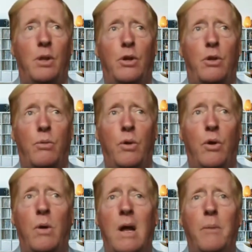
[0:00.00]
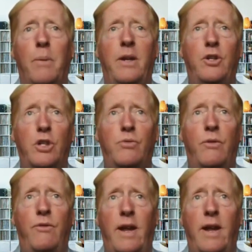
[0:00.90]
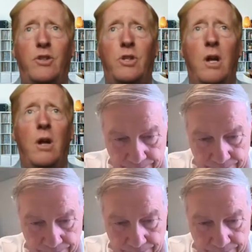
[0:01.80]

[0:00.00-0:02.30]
look through, but it just reflects